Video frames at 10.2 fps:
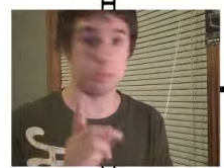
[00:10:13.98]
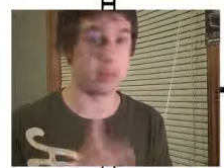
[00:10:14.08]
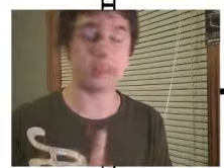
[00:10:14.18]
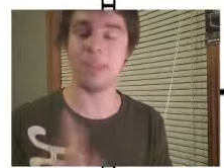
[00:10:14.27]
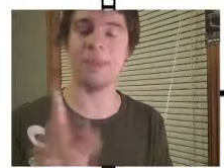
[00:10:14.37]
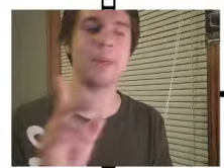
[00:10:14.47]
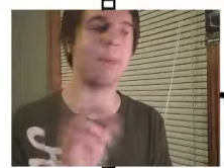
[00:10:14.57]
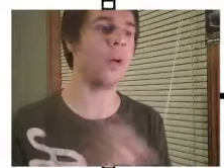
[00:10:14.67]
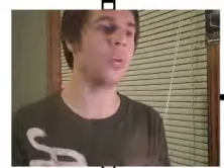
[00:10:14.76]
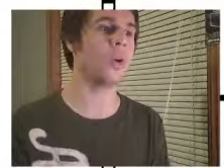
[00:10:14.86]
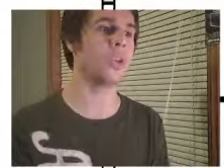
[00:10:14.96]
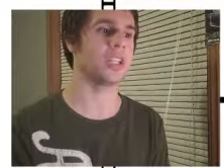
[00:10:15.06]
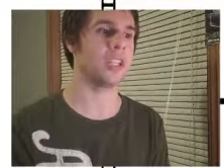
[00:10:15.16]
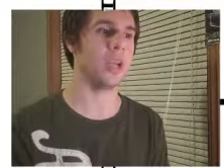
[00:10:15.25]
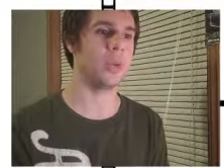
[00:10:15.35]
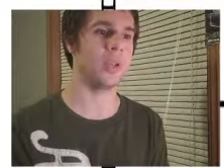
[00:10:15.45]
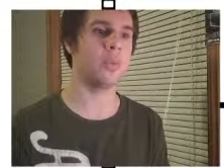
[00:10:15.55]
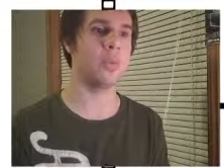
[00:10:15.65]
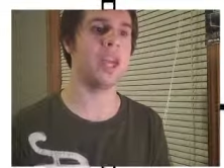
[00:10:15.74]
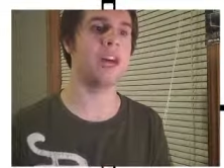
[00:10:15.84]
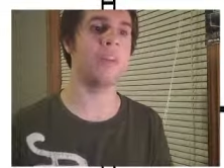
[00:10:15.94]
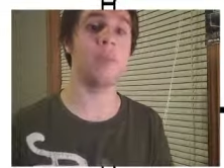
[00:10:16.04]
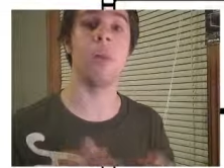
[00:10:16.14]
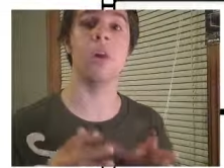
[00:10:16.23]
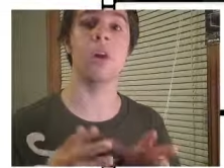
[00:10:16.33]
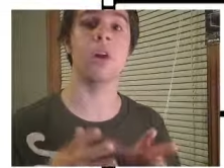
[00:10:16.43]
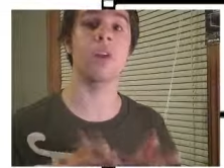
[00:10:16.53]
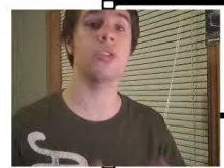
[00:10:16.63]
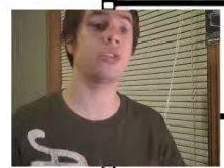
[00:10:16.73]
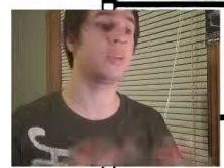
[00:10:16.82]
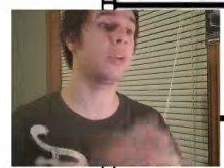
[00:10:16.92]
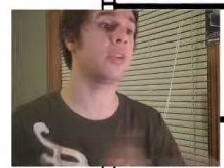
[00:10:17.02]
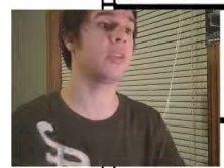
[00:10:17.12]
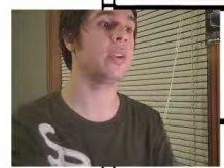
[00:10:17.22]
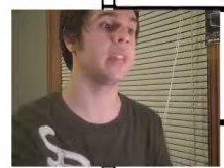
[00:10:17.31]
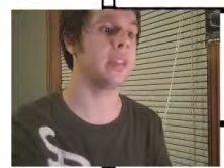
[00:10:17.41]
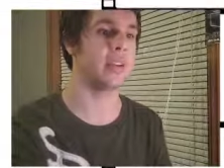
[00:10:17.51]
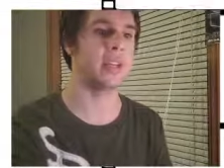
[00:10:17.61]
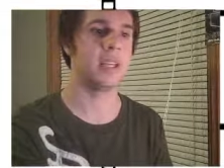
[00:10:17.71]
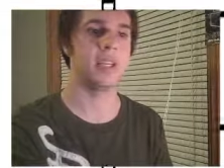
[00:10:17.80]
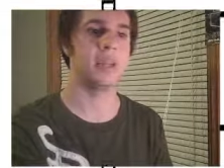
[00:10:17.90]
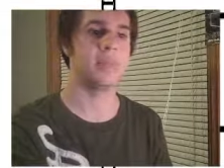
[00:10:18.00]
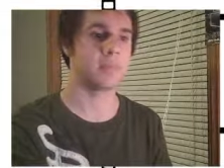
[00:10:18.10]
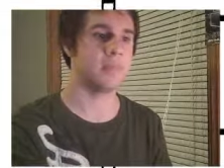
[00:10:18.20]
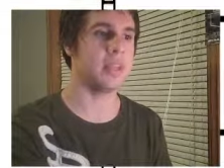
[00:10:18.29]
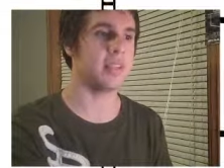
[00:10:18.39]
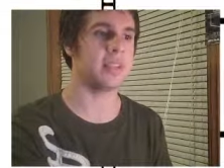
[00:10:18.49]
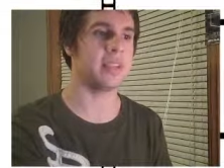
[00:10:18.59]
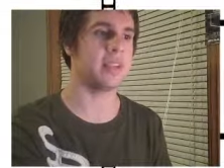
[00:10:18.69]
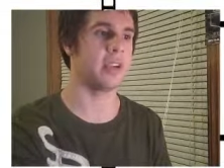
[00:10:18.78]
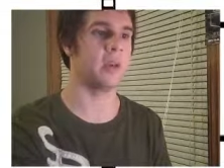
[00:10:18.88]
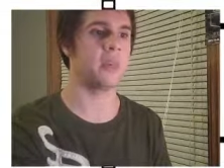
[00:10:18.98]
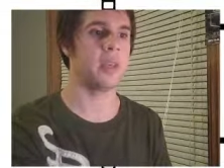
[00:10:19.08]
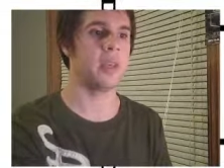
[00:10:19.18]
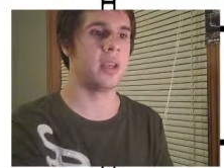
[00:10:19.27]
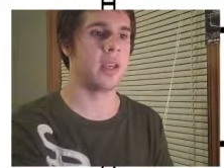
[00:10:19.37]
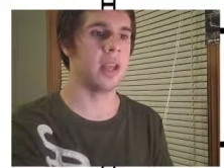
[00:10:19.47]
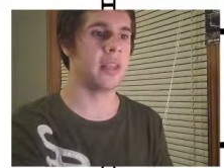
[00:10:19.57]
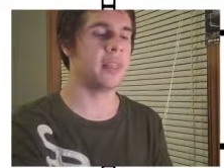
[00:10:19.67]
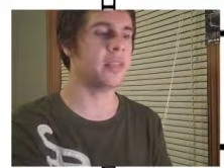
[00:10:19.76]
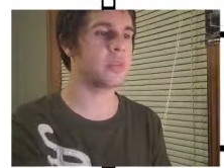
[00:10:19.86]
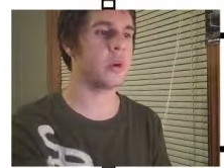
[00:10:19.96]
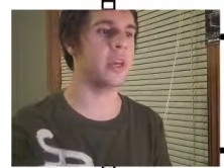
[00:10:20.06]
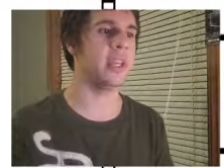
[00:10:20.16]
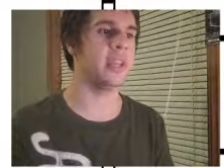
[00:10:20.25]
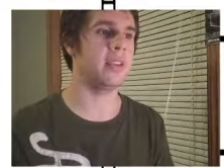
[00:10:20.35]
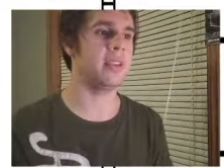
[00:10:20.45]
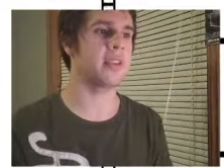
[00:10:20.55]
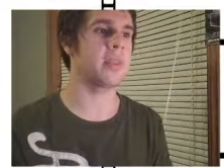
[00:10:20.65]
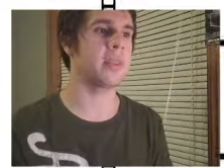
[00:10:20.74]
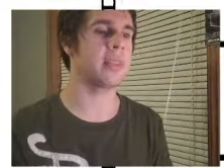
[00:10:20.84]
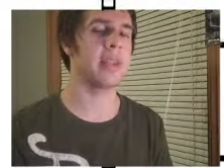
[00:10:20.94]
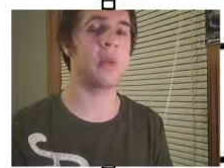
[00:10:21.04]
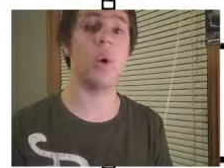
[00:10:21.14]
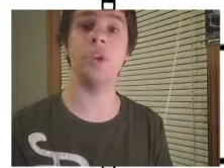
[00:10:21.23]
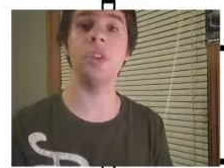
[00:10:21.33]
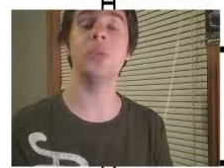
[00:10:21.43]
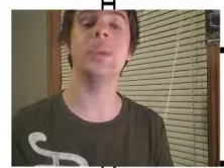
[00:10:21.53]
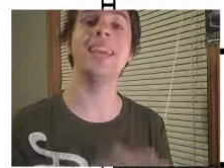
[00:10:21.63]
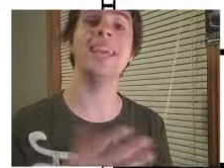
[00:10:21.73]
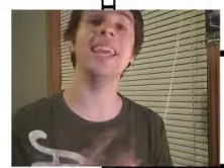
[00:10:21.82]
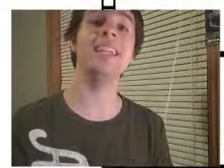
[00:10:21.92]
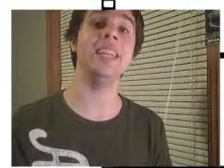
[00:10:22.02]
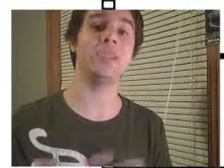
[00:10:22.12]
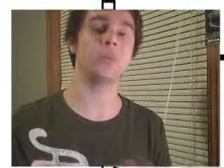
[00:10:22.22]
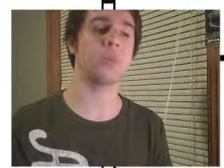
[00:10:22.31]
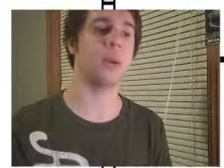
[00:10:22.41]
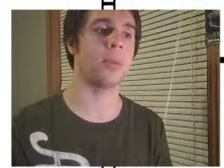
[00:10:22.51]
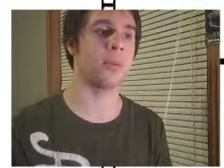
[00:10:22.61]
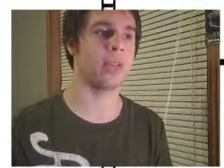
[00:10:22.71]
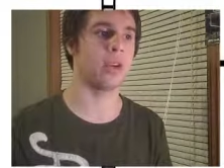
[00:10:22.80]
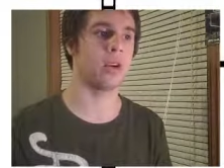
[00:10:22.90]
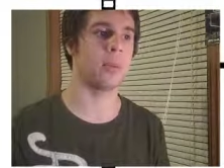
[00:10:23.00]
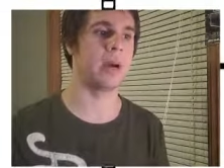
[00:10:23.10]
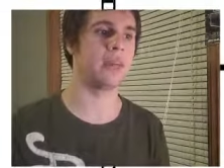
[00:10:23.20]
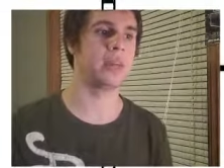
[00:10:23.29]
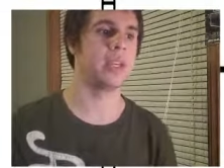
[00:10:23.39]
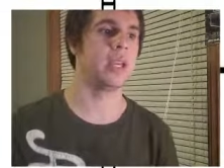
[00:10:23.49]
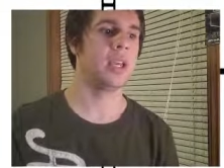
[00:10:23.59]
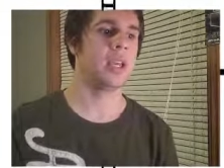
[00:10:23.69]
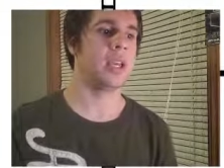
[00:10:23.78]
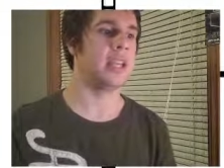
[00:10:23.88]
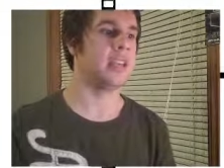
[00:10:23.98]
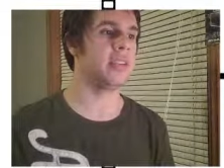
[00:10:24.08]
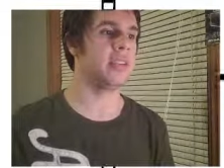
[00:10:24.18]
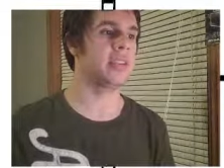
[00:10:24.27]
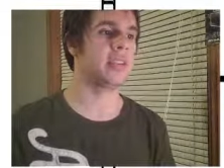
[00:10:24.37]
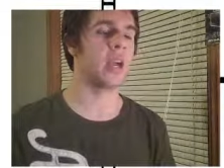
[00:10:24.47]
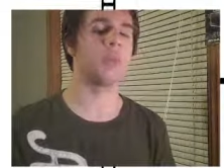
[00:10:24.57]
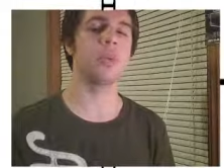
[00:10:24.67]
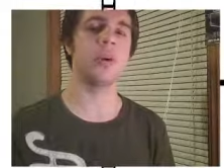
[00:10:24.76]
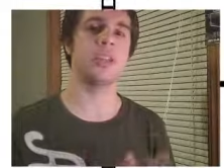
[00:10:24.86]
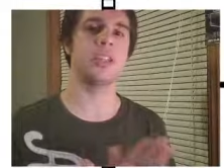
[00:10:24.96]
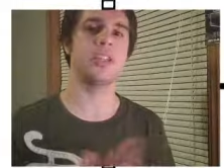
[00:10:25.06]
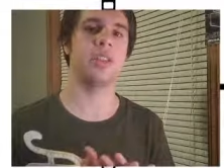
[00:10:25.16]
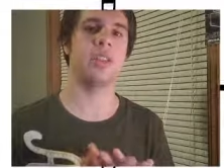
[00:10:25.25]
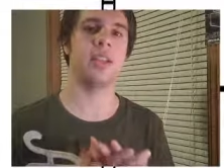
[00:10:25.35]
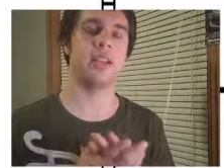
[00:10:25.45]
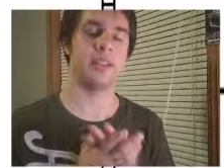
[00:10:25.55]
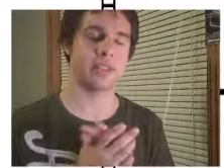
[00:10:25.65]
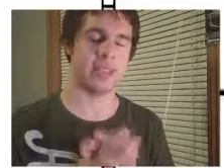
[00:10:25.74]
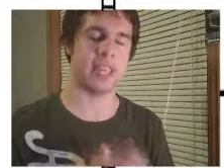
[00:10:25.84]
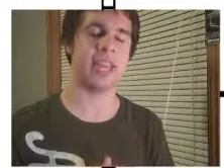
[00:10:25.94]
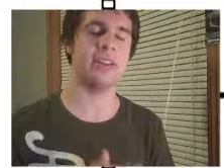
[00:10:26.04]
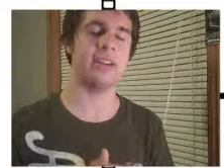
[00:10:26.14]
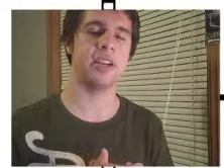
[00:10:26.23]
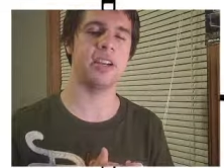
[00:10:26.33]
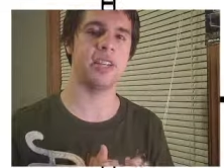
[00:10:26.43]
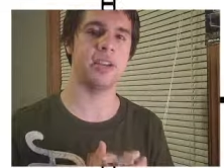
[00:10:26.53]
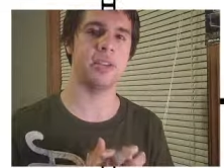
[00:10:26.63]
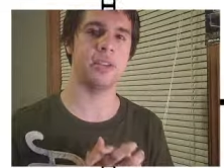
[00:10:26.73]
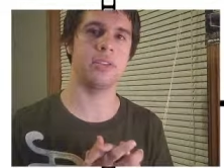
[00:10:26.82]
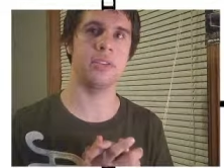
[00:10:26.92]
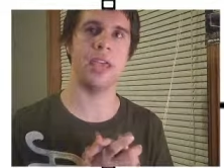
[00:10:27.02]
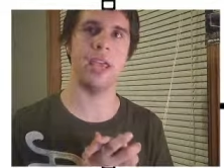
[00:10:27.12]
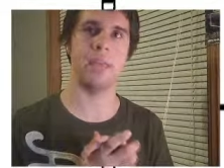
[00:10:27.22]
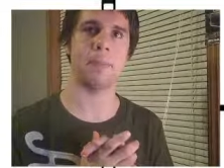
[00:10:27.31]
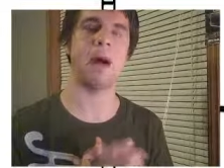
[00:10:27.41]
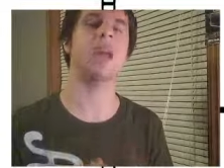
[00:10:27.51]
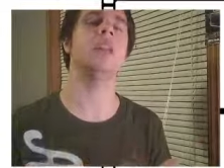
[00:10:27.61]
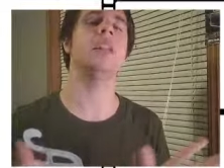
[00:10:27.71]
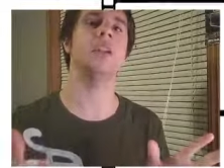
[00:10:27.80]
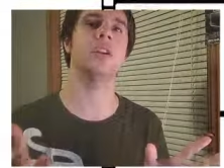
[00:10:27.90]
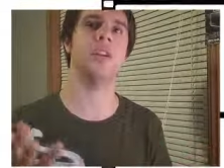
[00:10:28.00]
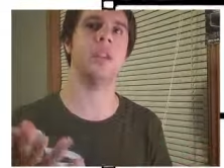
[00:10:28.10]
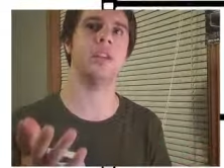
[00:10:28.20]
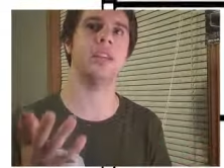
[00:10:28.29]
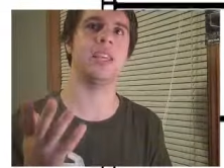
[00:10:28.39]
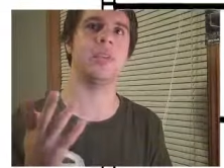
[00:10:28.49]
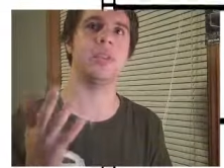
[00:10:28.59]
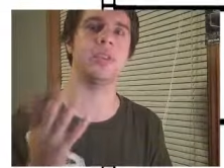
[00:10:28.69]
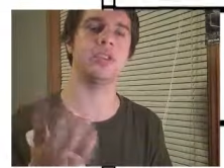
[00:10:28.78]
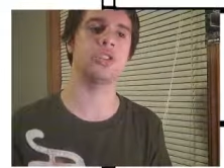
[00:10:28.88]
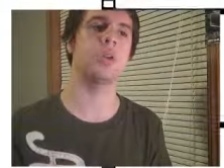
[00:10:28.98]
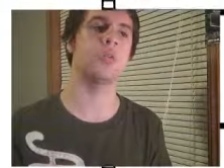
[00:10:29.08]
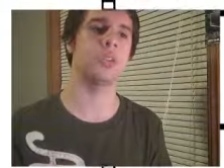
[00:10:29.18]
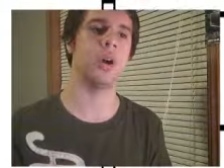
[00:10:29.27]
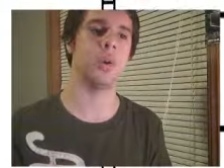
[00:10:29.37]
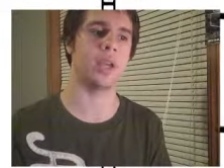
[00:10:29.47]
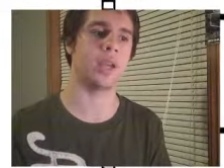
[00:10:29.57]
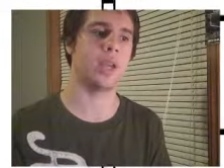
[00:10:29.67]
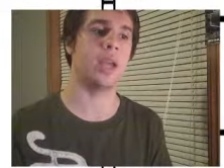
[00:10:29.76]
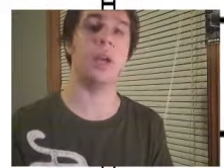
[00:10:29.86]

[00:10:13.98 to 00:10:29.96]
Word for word: Let's keep that ball rolling, shall we? We have more cartoons being created, in a sense, here. And this one is something that only you Canadians will probably hear about. It has come to our attention that yes, Canada is a pioneer in keeping their shows going